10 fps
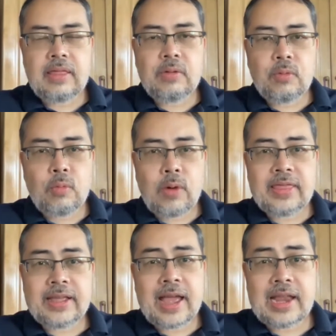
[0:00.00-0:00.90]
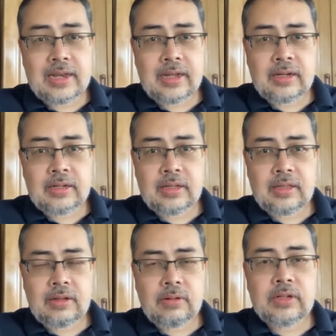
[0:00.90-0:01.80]
think one thing I learned in
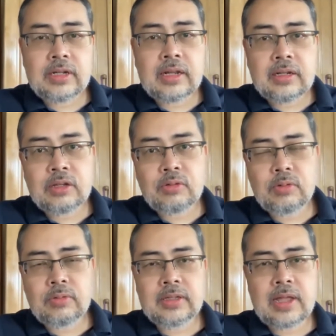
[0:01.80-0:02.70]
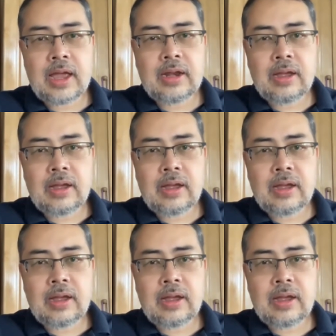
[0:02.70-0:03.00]
the hotel industry was that